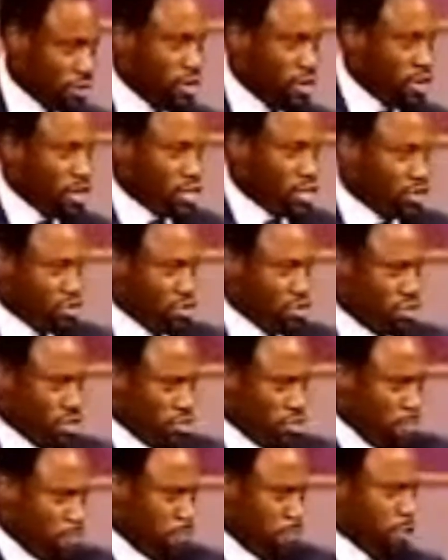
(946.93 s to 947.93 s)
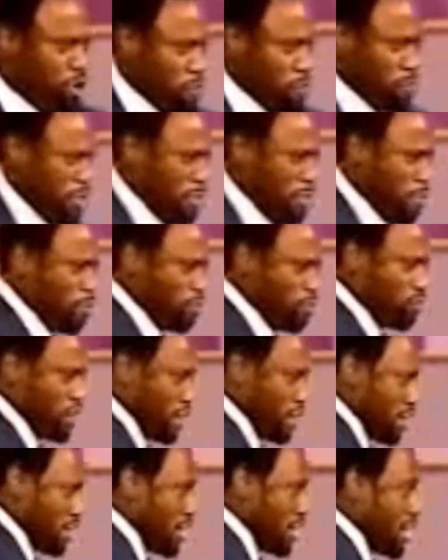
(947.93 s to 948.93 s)
and you used to rebuke people who
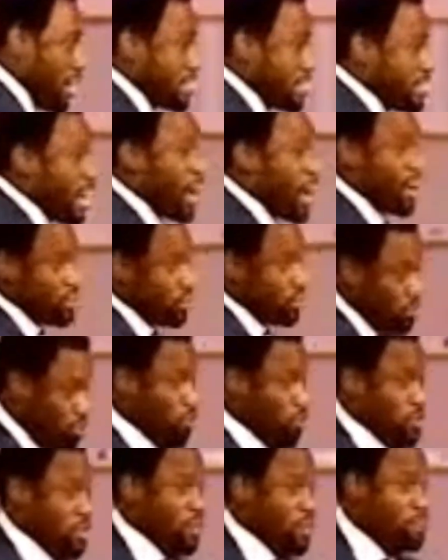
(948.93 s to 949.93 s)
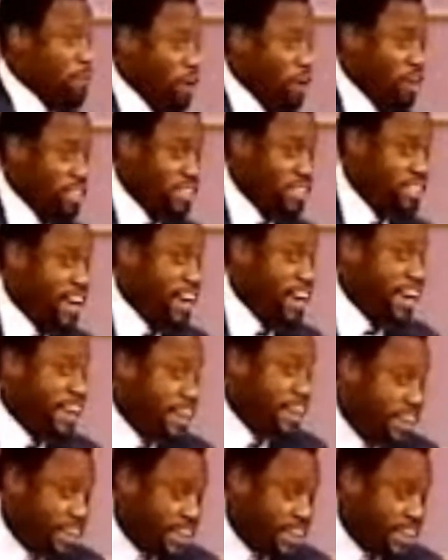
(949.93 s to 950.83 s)
did it and now you're doing it more than they